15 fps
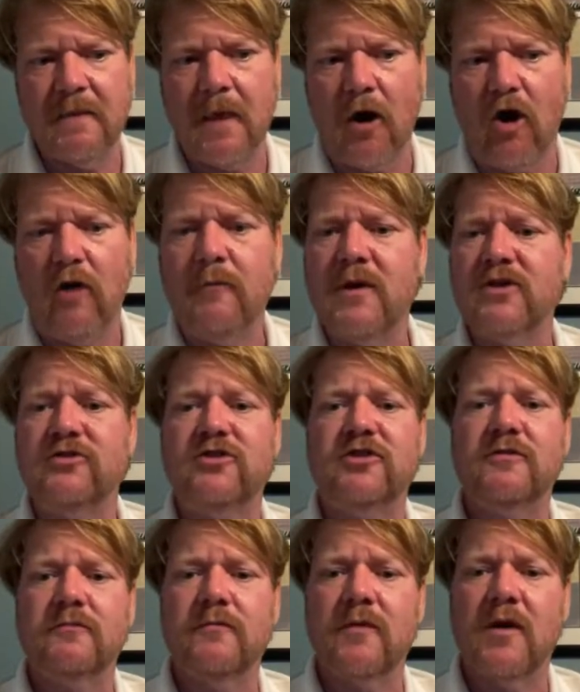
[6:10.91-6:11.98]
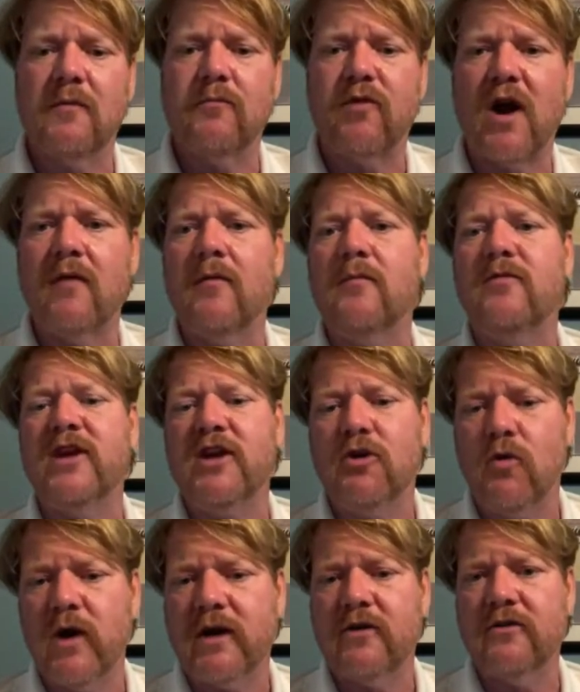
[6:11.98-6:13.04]
almost probably
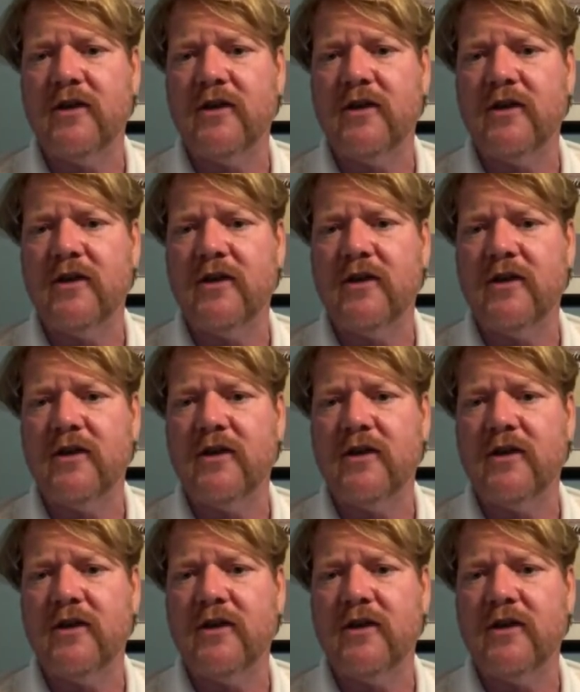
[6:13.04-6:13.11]
quicker